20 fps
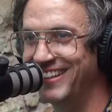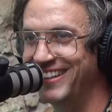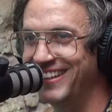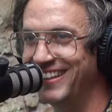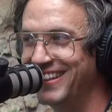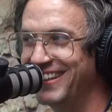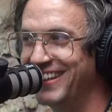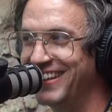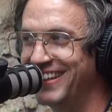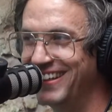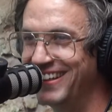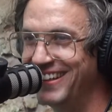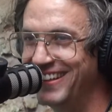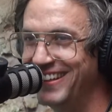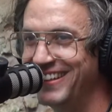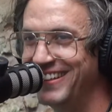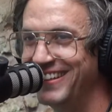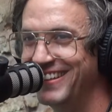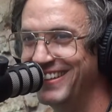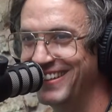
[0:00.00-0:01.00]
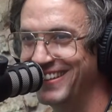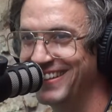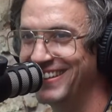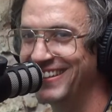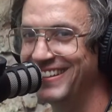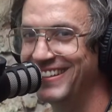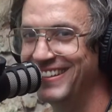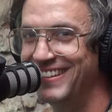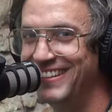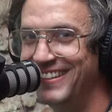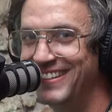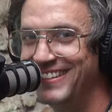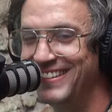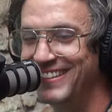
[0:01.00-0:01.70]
Yeah. Dude,